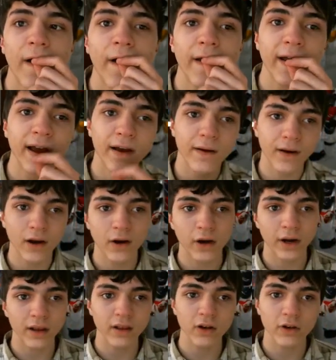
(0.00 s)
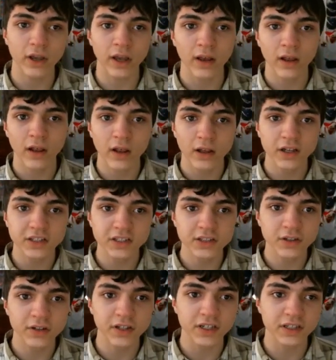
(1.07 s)
Yeah, alright, okay, let's
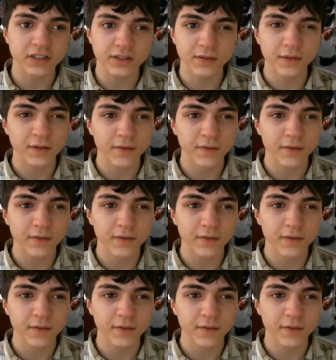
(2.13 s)
do this.